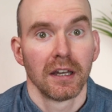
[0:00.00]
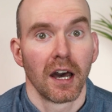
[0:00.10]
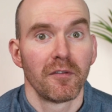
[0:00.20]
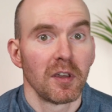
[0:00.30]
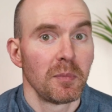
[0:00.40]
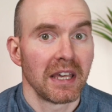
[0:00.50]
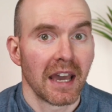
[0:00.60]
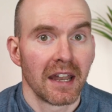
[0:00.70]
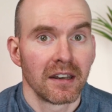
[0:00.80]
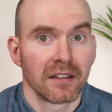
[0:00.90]
a V P
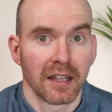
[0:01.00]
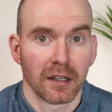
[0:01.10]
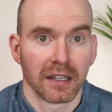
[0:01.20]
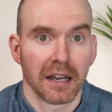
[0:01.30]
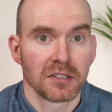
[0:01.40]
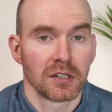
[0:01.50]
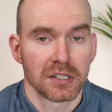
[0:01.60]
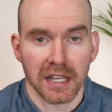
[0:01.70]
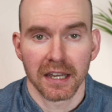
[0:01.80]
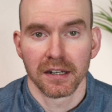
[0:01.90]
N that allows you to
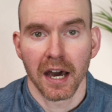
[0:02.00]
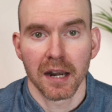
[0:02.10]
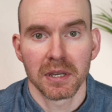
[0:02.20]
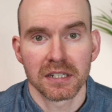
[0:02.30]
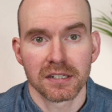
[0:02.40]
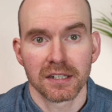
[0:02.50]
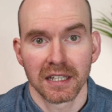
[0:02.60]
stay anonymous,